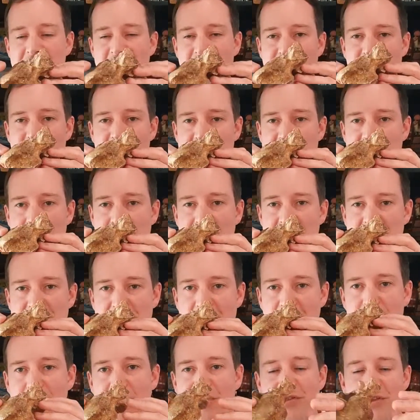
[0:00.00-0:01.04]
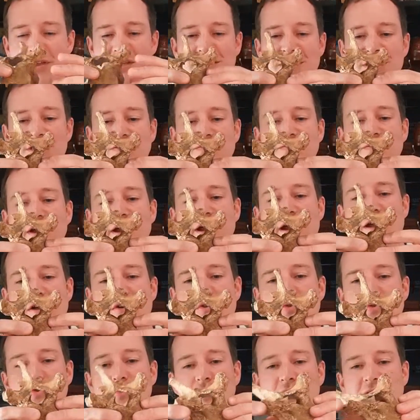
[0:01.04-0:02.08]
So, the first thing I want to start with is this very
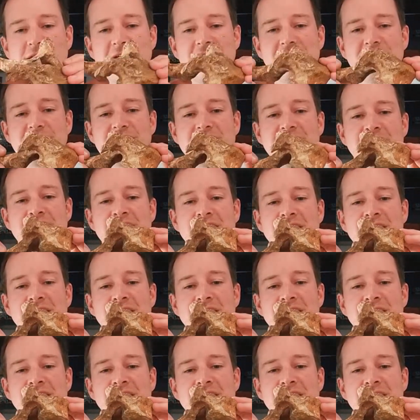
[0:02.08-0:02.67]
cool gift